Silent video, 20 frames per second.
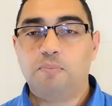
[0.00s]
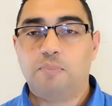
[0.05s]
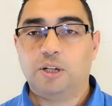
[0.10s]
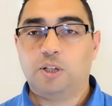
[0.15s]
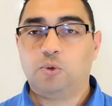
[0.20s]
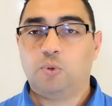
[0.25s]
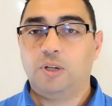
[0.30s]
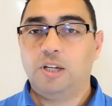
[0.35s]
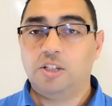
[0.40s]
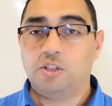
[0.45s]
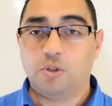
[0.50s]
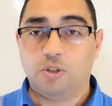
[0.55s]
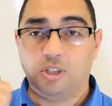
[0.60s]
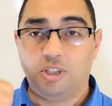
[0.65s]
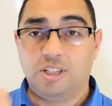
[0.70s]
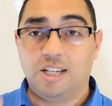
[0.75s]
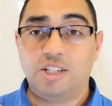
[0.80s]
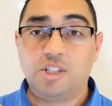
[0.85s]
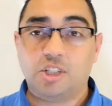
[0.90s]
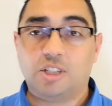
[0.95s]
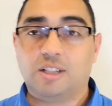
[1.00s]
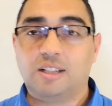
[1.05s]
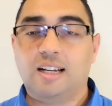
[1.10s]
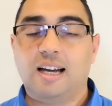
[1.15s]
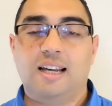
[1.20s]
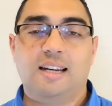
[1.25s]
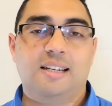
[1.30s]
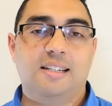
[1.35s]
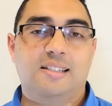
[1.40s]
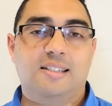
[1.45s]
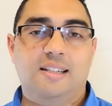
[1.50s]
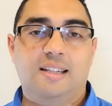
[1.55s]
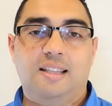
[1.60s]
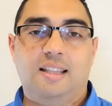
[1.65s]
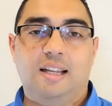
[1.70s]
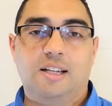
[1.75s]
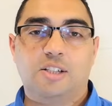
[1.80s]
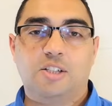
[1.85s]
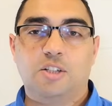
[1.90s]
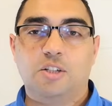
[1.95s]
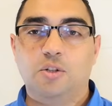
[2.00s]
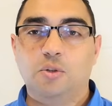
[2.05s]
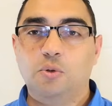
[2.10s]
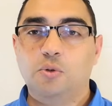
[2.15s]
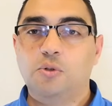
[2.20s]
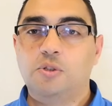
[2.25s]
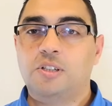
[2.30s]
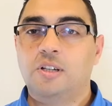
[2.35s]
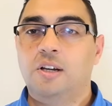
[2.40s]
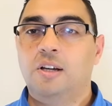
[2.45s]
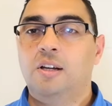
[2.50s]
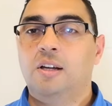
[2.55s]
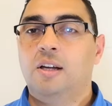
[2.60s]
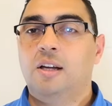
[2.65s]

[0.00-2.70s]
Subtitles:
Bitcoin is your digital currency that's used